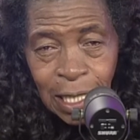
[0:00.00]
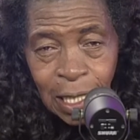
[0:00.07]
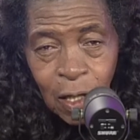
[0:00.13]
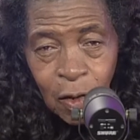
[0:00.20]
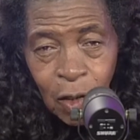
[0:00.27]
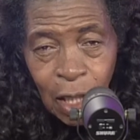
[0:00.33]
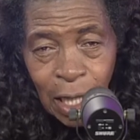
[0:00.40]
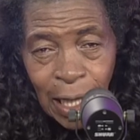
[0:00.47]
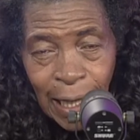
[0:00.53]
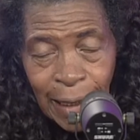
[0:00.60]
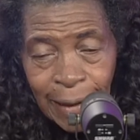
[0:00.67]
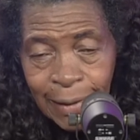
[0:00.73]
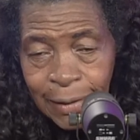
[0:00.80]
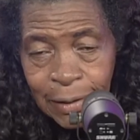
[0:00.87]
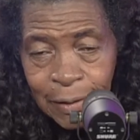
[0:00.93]
going
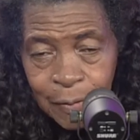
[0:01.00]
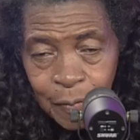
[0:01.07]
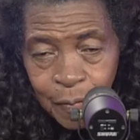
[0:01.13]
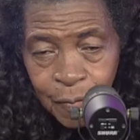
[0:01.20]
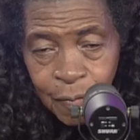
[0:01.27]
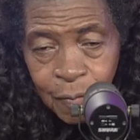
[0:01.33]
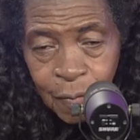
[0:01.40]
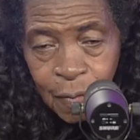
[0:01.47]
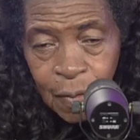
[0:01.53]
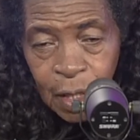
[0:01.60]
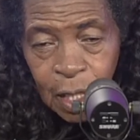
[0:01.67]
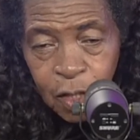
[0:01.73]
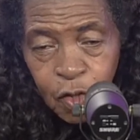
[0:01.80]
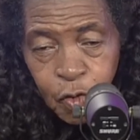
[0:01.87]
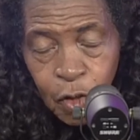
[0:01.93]
like
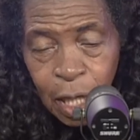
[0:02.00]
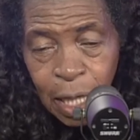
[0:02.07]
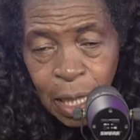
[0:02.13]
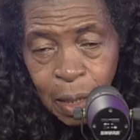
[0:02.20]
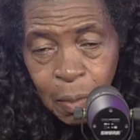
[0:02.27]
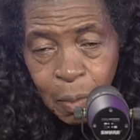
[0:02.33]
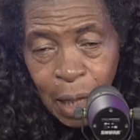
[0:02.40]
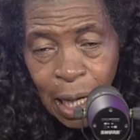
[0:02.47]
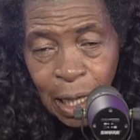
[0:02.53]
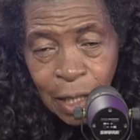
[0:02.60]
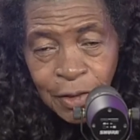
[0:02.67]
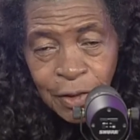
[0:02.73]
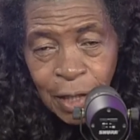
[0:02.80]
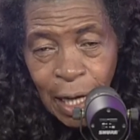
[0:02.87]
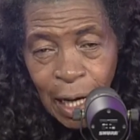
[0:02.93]
20
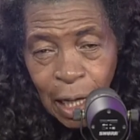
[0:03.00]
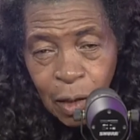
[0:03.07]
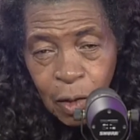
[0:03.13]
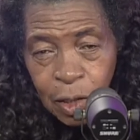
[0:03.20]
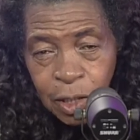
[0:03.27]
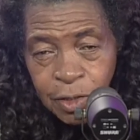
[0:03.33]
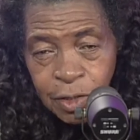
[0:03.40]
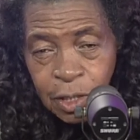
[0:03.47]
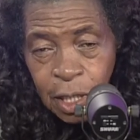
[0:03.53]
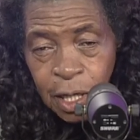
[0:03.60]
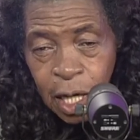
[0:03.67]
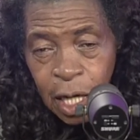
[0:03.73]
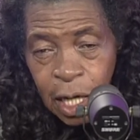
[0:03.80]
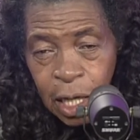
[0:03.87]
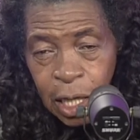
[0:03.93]
miles an hour.
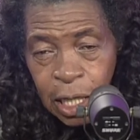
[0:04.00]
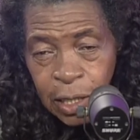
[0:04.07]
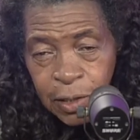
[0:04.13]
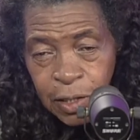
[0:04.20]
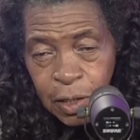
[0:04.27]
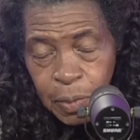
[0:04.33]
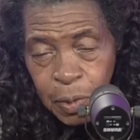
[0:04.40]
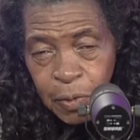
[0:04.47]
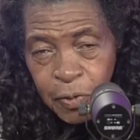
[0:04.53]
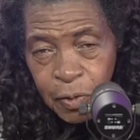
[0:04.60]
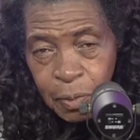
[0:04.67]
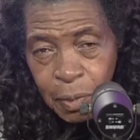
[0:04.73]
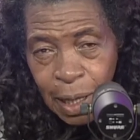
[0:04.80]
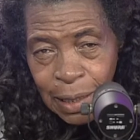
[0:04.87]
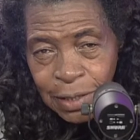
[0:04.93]
He took me
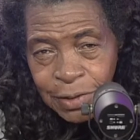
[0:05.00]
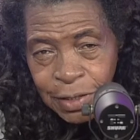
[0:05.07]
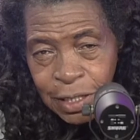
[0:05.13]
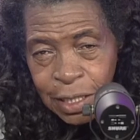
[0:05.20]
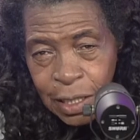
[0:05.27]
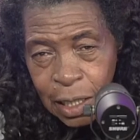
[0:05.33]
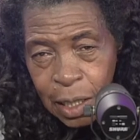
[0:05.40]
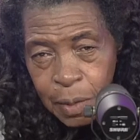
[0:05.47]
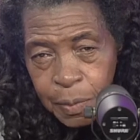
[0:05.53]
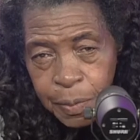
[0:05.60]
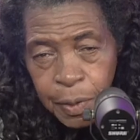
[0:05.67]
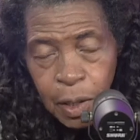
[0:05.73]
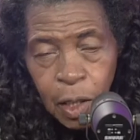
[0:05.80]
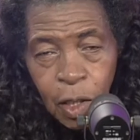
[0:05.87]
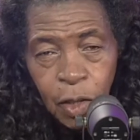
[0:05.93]
from my seat up
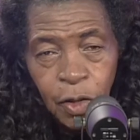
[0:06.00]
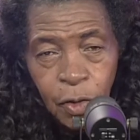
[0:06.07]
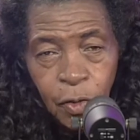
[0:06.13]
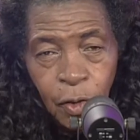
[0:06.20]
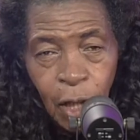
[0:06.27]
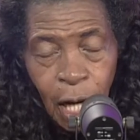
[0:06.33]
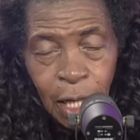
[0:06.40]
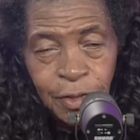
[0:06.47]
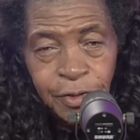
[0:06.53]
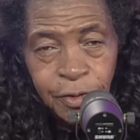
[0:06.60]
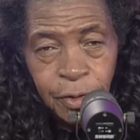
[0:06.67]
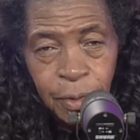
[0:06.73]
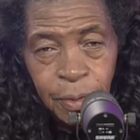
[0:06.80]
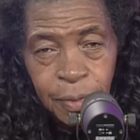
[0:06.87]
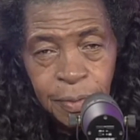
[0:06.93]
on the
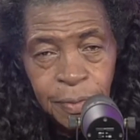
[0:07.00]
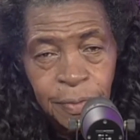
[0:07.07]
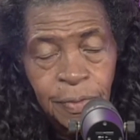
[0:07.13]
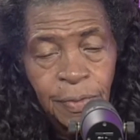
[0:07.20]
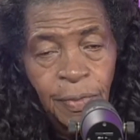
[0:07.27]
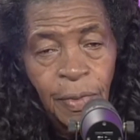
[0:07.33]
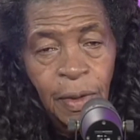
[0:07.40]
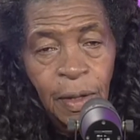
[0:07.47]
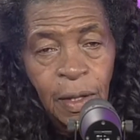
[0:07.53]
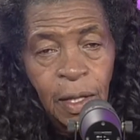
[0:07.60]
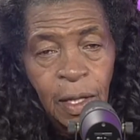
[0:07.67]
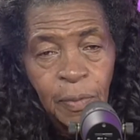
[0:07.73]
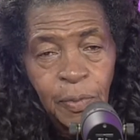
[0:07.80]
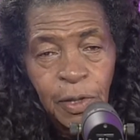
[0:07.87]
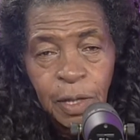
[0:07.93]
rostrum,
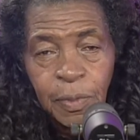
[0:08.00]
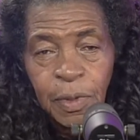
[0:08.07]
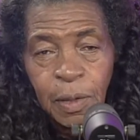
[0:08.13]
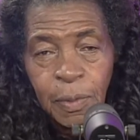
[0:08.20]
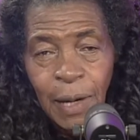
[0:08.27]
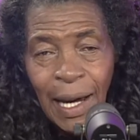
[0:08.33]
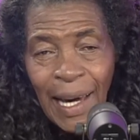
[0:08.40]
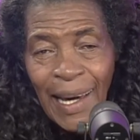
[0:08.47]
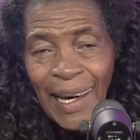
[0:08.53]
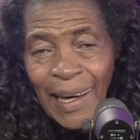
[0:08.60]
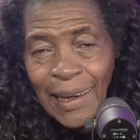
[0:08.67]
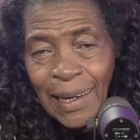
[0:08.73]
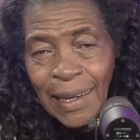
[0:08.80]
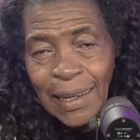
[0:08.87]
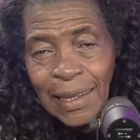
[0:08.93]
put me
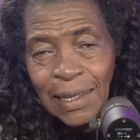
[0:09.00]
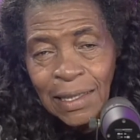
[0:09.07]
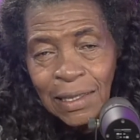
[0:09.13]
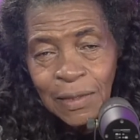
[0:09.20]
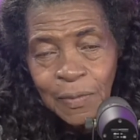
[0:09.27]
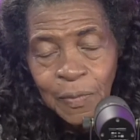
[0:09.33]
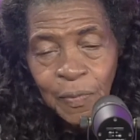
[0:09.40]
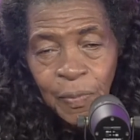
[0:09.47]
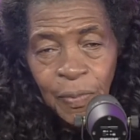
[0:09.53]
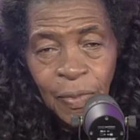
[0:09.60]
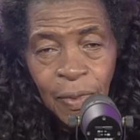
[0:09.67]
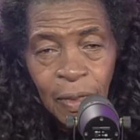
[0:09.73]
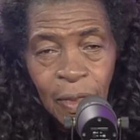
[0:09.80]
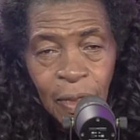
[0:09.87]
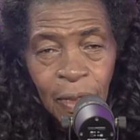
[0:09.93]
behind
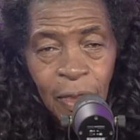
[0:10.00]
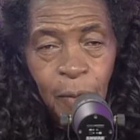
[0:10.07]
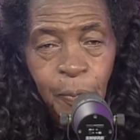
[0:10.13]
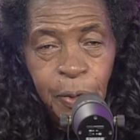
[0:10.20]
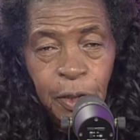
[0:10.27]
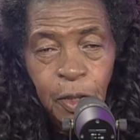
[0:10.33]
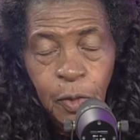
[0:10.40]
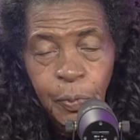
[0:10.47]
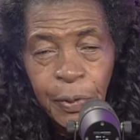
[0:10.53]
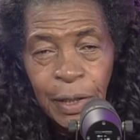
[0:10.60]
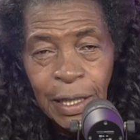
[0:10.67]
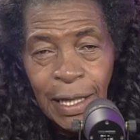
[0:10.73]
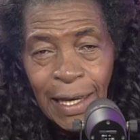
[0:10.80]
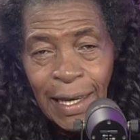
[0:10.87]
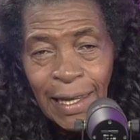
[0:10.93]
the
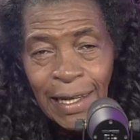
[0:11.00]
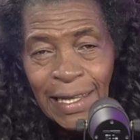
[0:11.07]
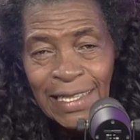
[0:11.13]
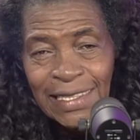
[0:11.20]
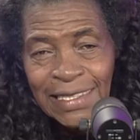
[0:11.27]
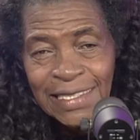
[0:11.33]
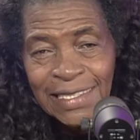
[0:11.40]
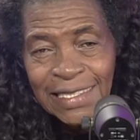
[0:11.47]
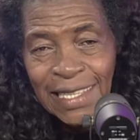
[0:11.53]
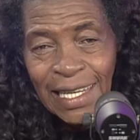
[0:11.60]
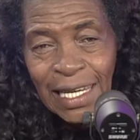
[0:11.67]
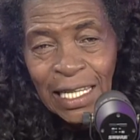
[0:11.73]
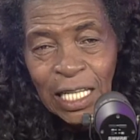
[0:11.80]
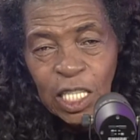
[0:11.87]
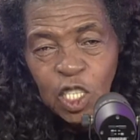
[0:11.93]
pulpit, and he
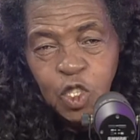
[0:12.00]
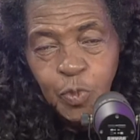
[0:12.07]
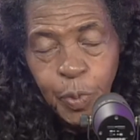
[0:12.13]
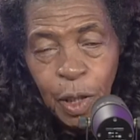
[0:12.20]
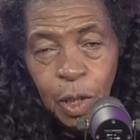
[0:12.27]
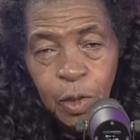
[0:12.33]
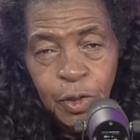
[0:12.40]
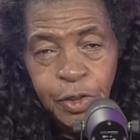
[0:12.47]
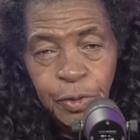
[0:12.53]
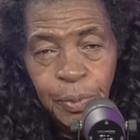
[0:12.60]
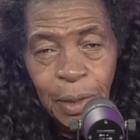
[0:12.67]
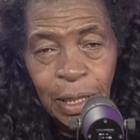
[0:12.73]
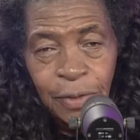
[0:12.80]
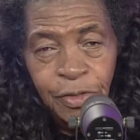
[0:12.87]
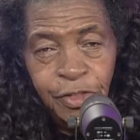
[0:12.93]
said, he spoke to
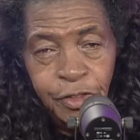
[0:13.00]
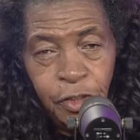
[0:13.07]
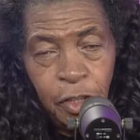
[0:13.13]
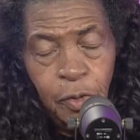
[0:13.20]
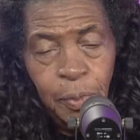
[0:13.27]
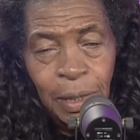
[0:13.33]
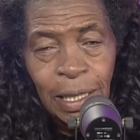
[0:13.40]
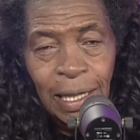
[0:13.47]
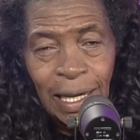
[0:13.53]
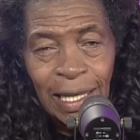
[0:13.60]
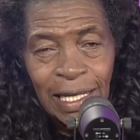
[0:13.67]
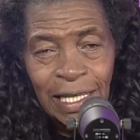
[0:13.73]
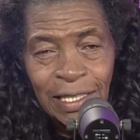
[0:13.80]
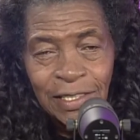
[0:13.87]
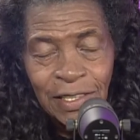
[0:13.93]
me through me, and
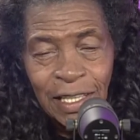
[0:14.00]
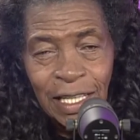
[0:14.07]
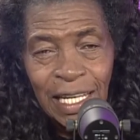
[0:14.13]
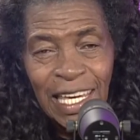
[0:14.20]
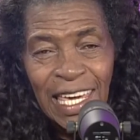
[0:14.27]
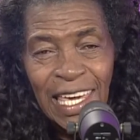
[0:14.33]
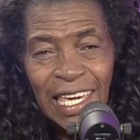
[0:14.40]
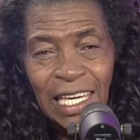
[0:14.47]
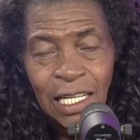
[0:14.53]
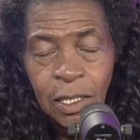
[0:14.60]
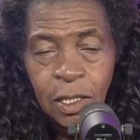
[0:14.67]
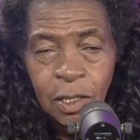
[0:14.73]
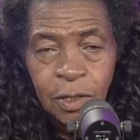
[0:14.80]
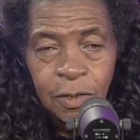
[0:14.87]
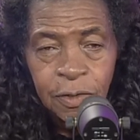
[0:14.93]
he said,
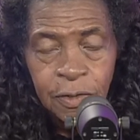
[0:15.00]
Heal